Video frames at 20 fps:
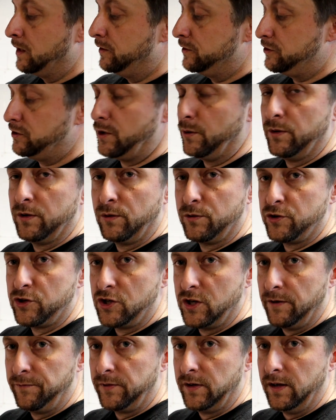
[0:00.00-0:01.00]
so it'll
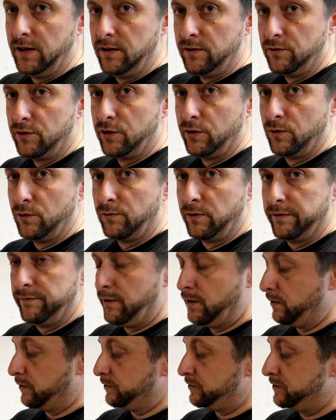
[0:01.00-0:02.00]
shift into
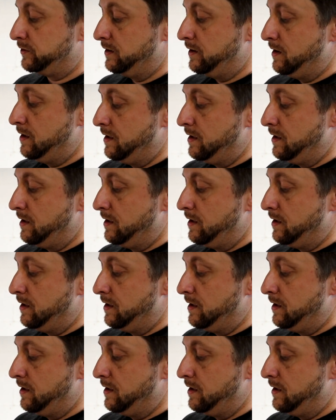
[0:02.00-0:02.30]
reverse.